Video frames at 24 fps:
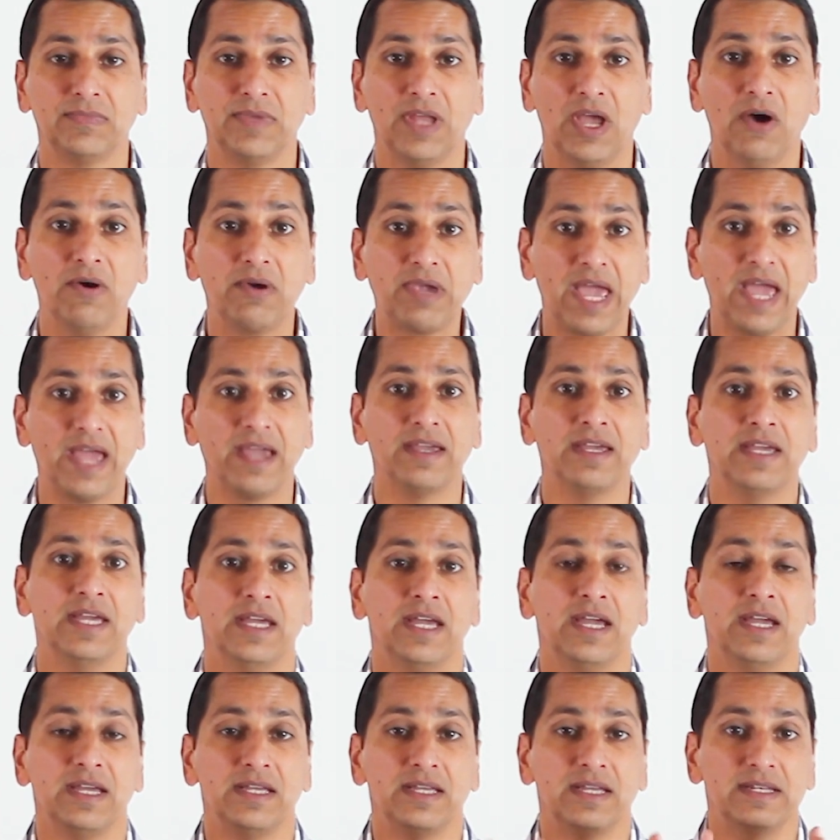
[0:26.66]
Okay.
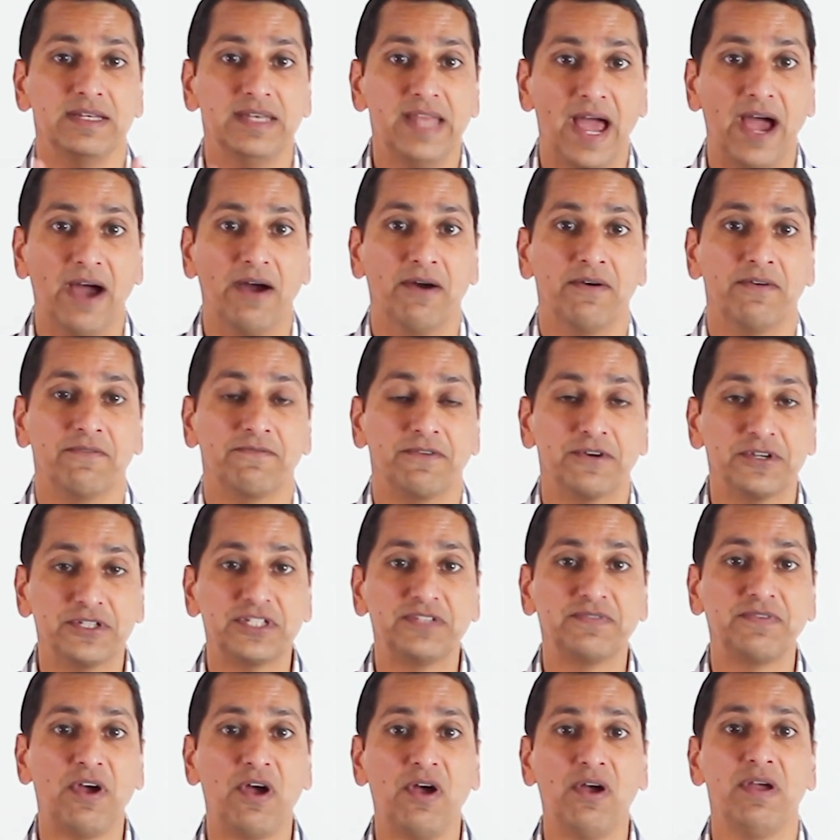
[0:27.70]
Now, first
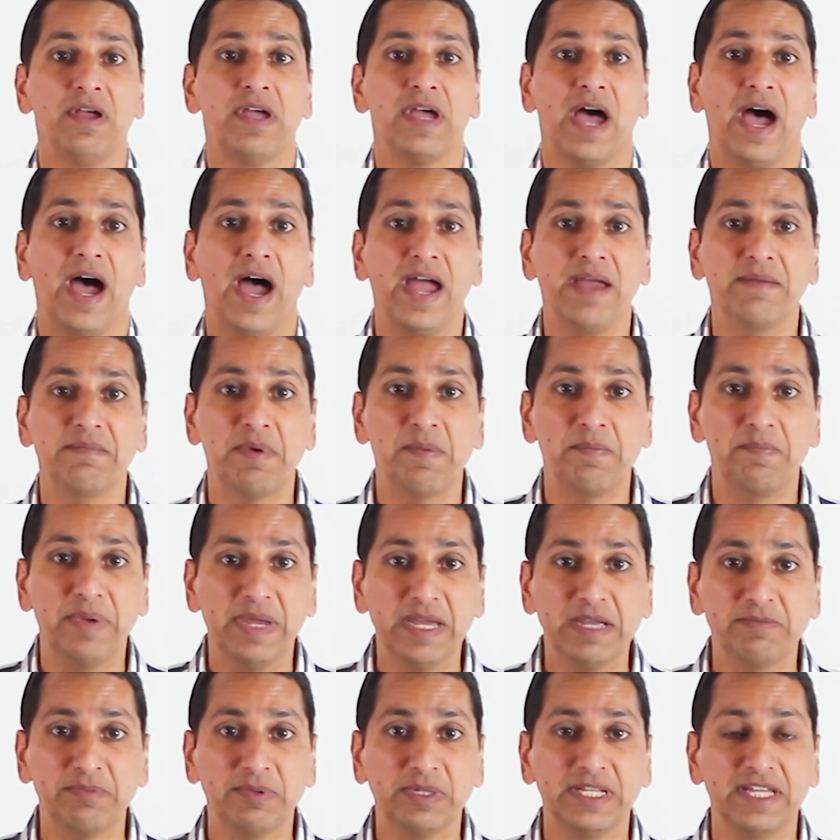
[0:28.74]
of all, I am a
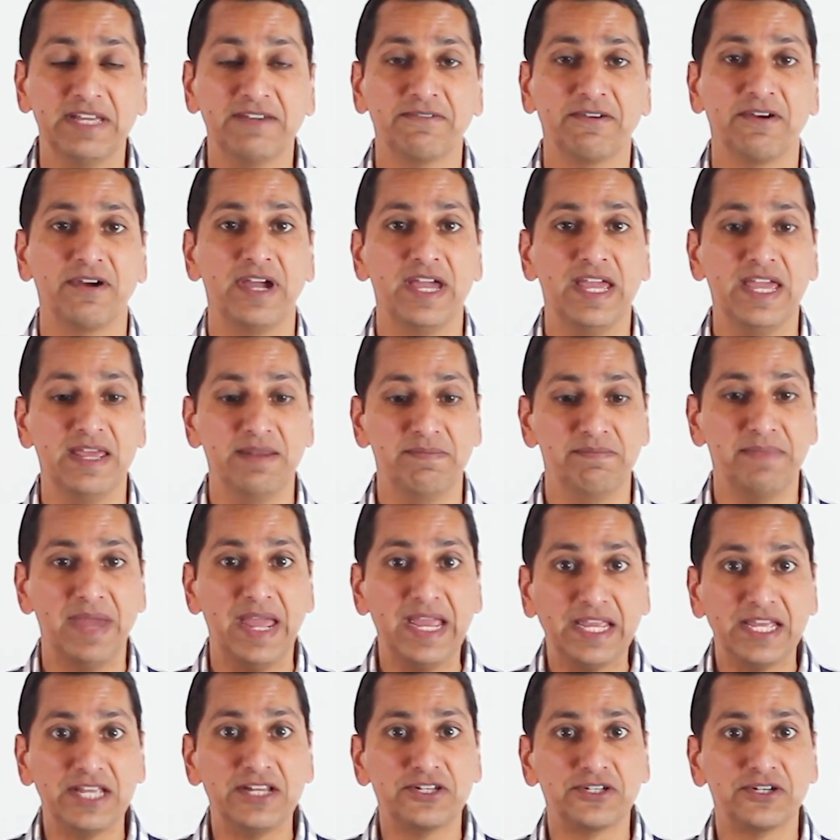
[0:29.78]
big believer in
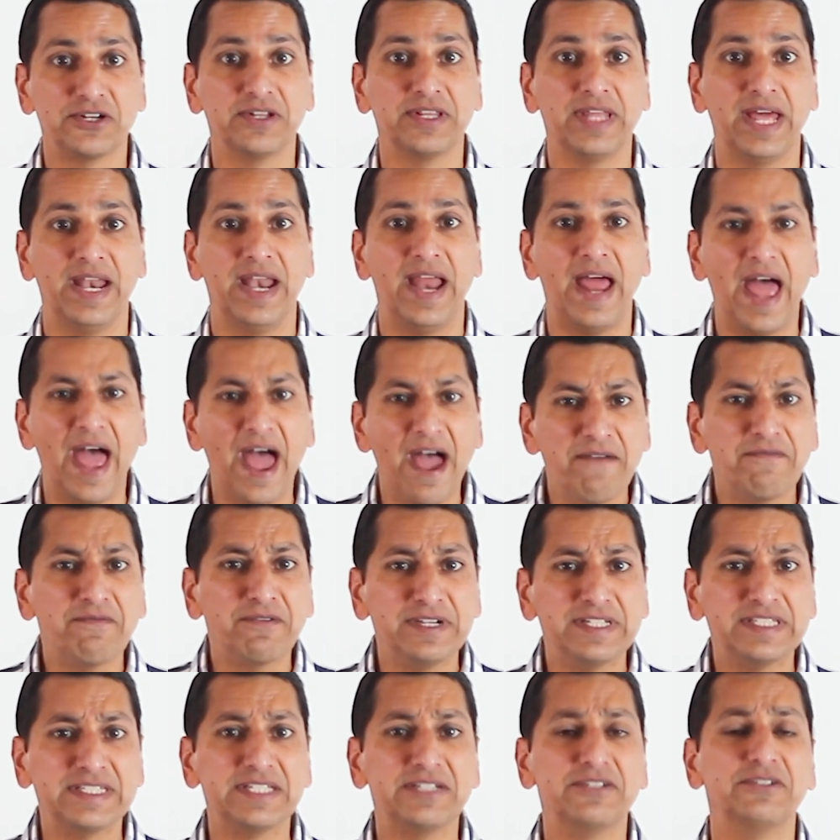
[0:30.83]
making sure that
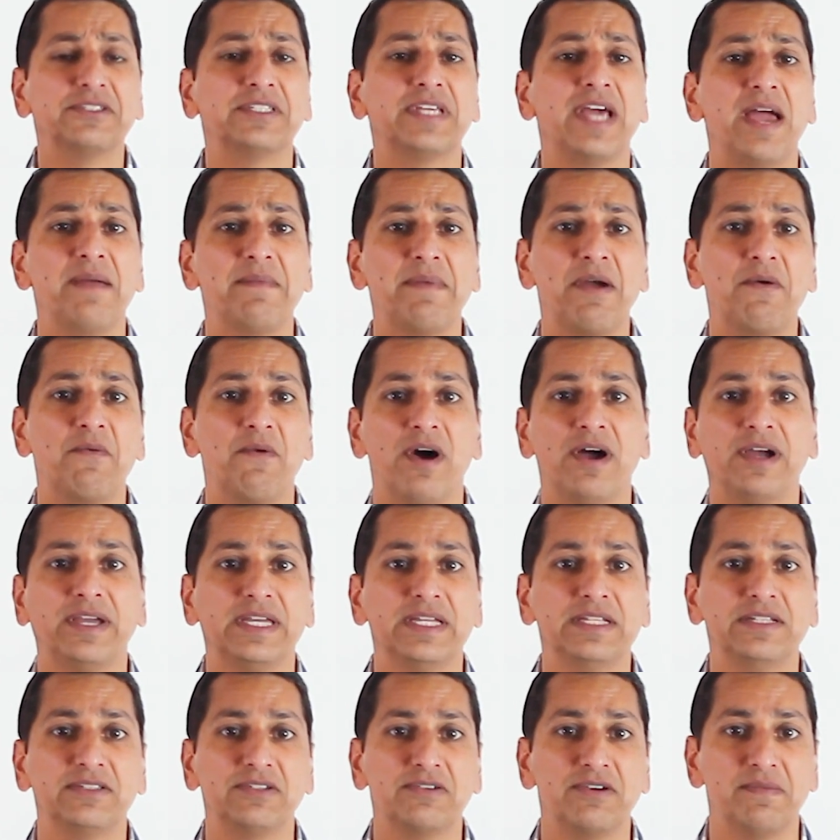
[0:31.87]
every single time I walk
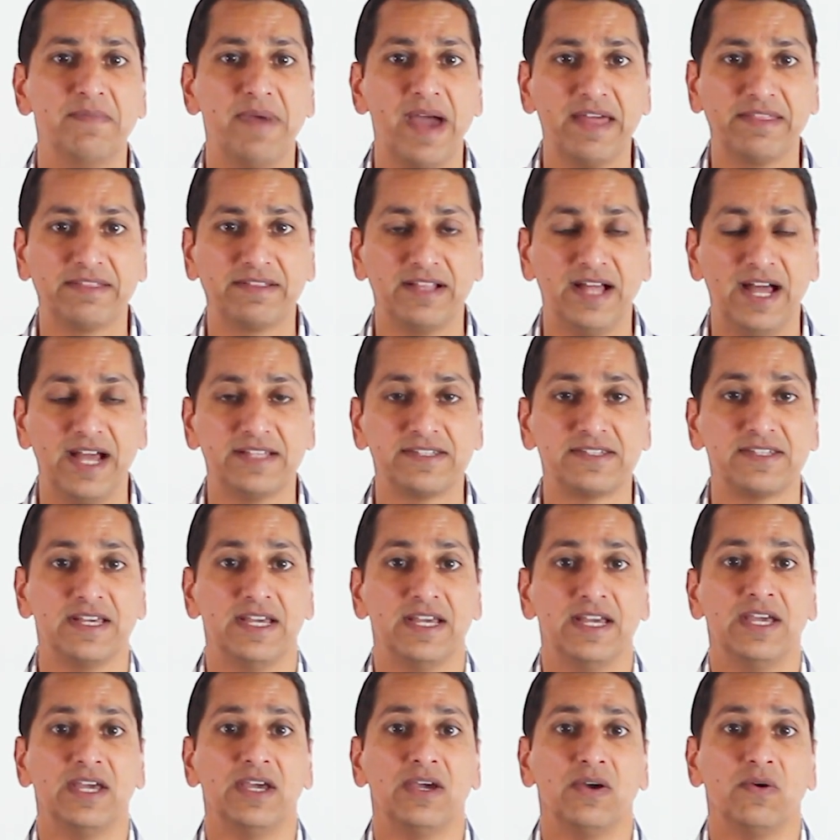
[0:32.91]
into a math class,
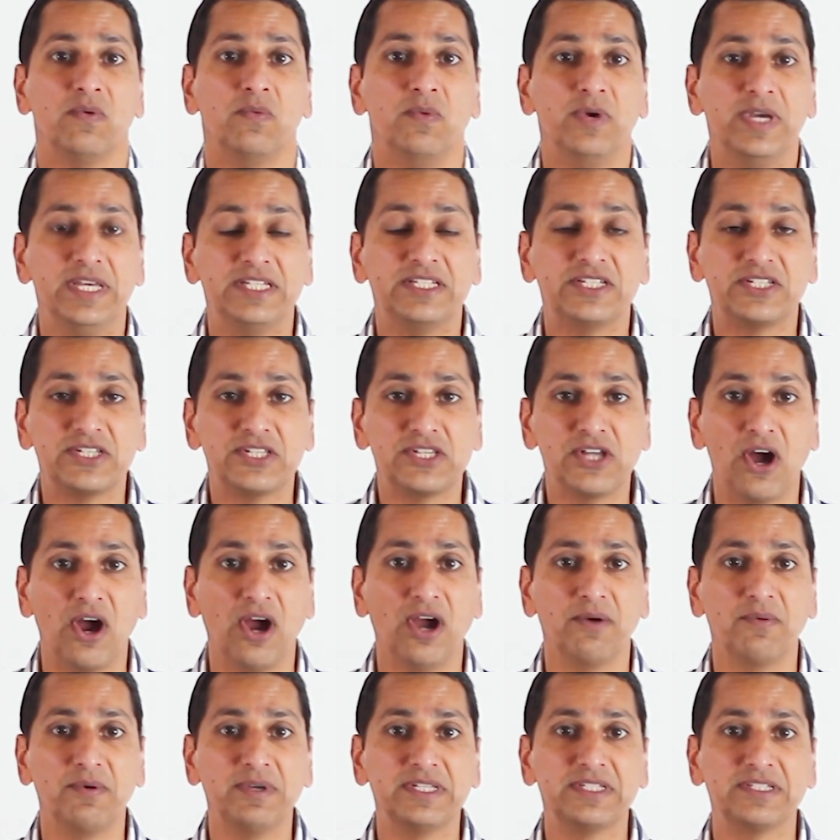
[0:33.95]
we
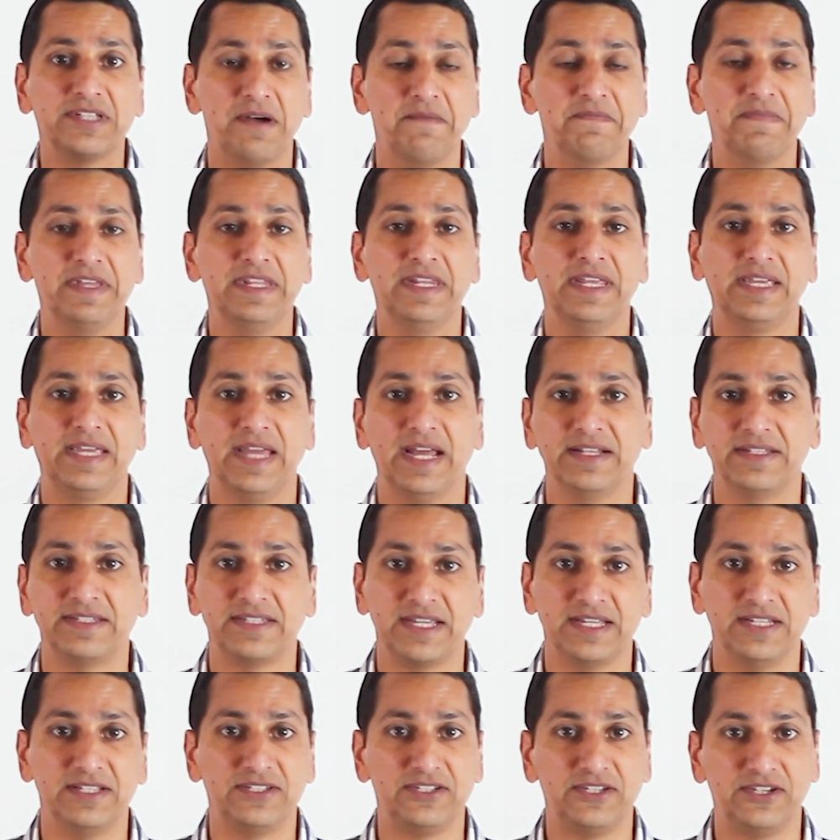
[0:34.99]
start with something that gets
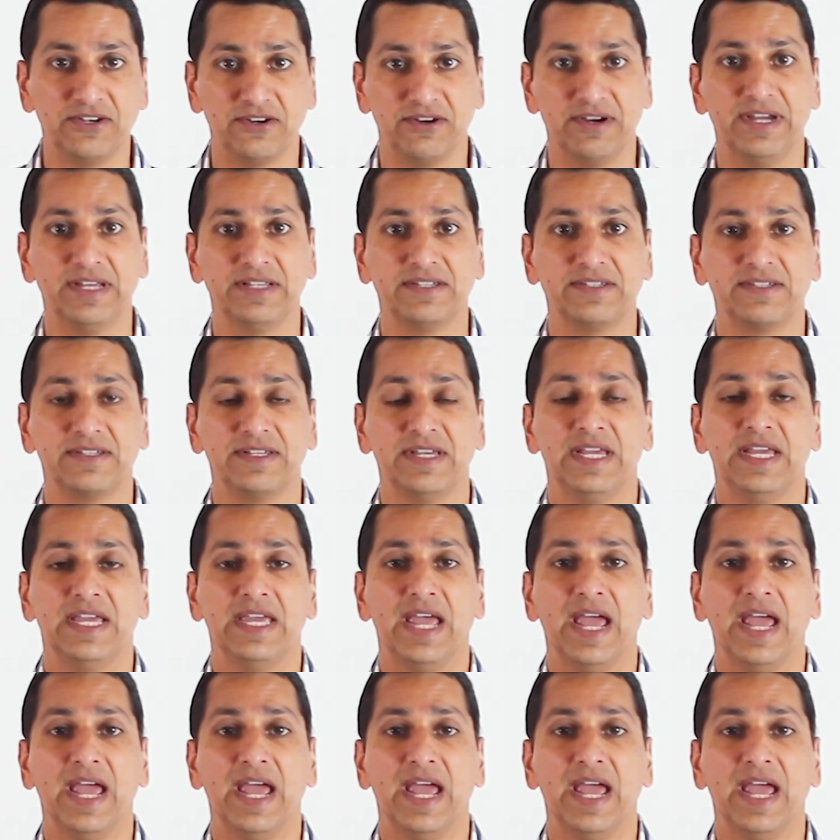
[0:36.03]
kids curious.